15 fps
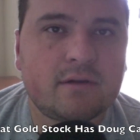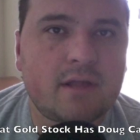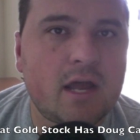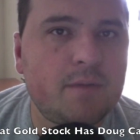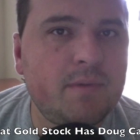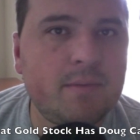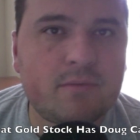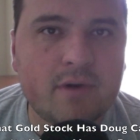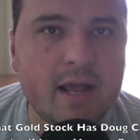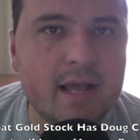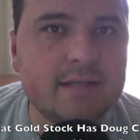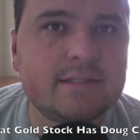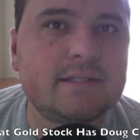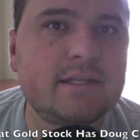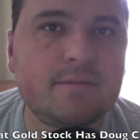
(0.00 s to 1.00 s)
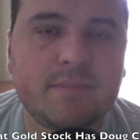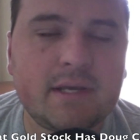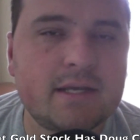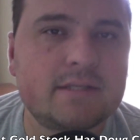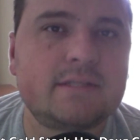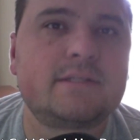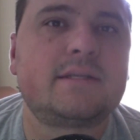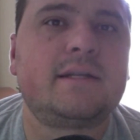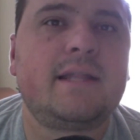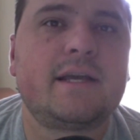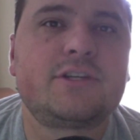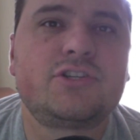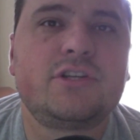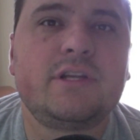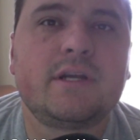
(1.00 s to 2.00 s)
A lot of people are hesitant because it's an
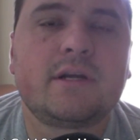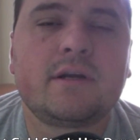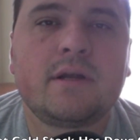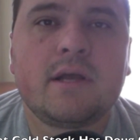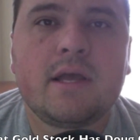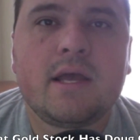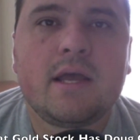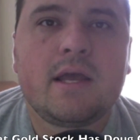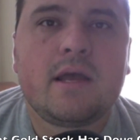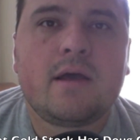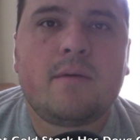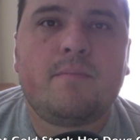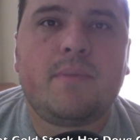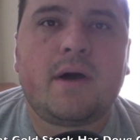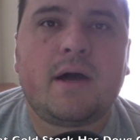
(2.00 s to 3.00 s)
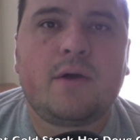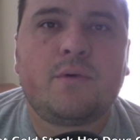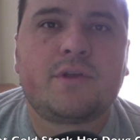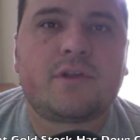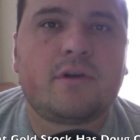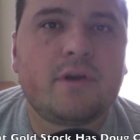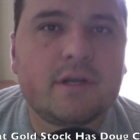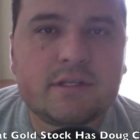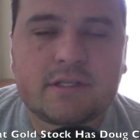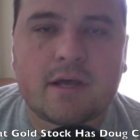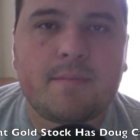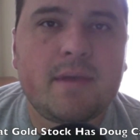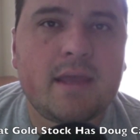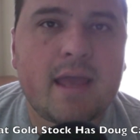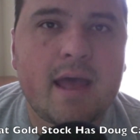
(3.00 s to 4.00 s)
election year, but with earnings
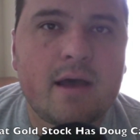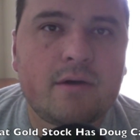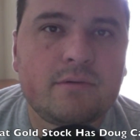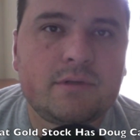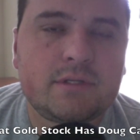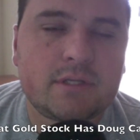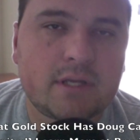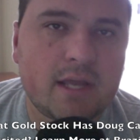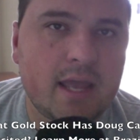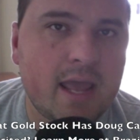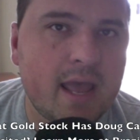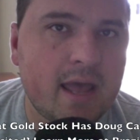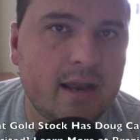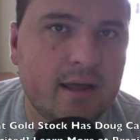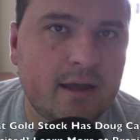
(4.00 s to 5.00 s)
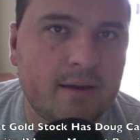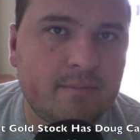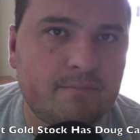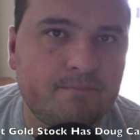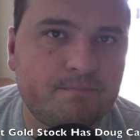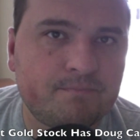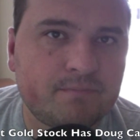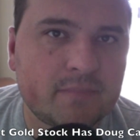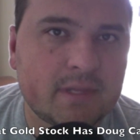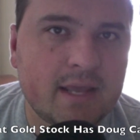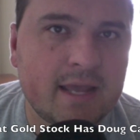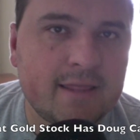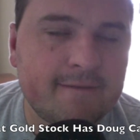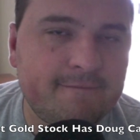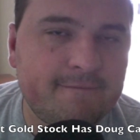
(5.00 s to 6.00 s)
coming out and
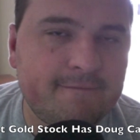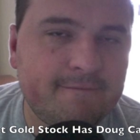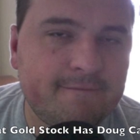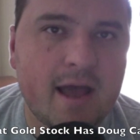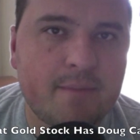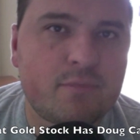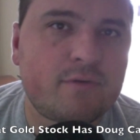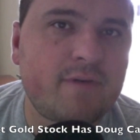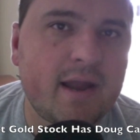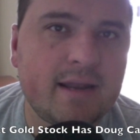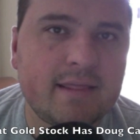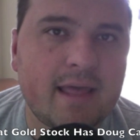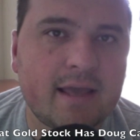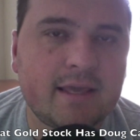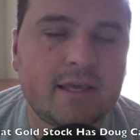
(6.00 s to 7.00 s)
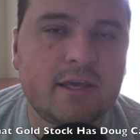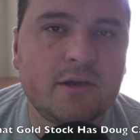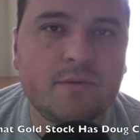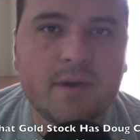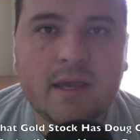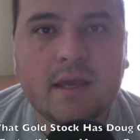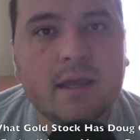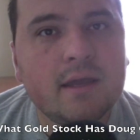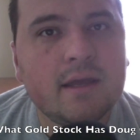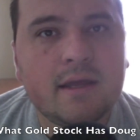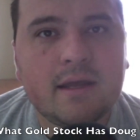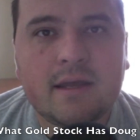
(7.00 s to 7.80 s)
the Fed not providing that QE,